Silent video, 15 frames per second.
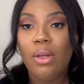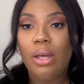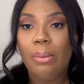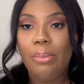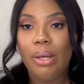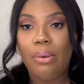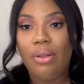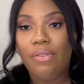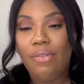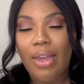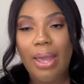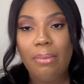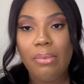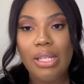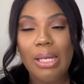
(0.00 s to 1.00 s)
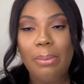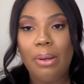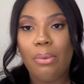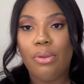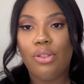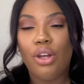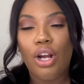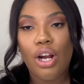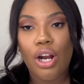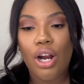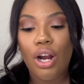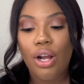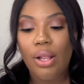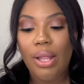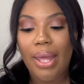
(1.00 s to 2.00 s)
being with family, being with
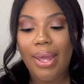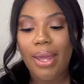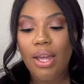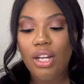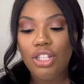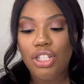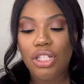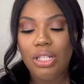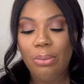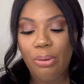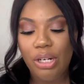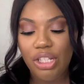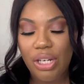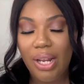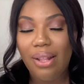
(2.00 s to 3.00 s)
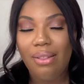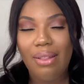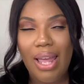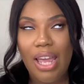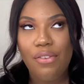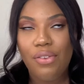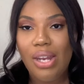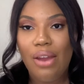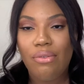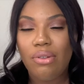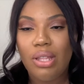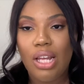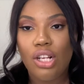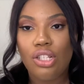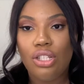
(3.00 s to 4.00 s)
her, like just appreciate life and
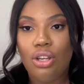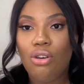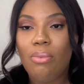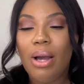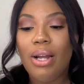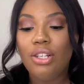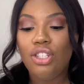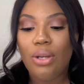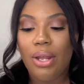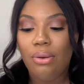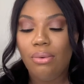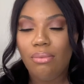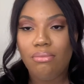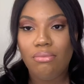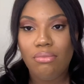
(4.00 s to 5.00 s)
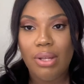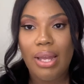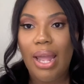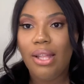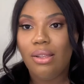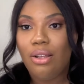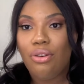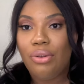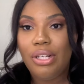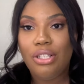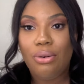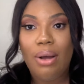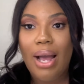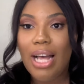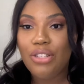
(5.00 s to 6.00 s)
everything so much. So I don't like I literally
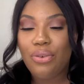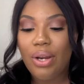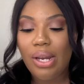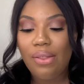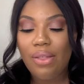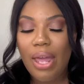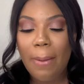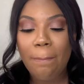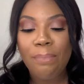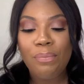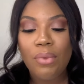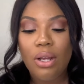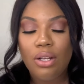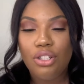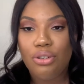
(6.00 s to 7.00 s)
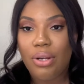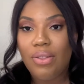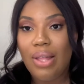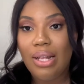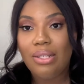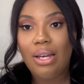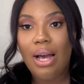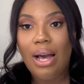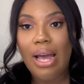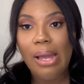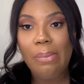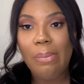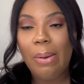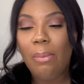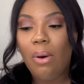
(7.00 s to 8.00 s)
don't ask for anything. During that
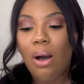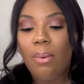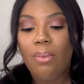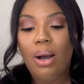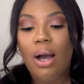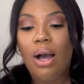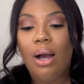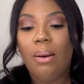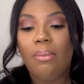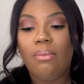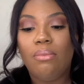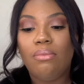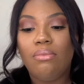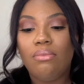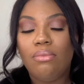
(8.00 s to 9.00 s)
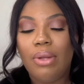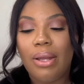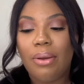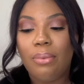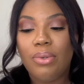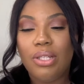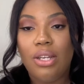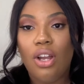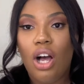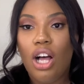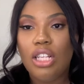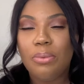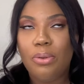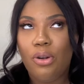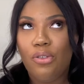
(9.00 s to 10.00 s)
time, my mom um like was in
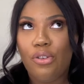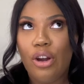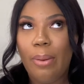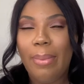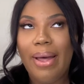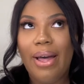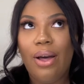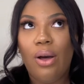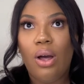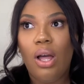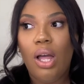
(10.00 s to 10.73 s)
hospital for about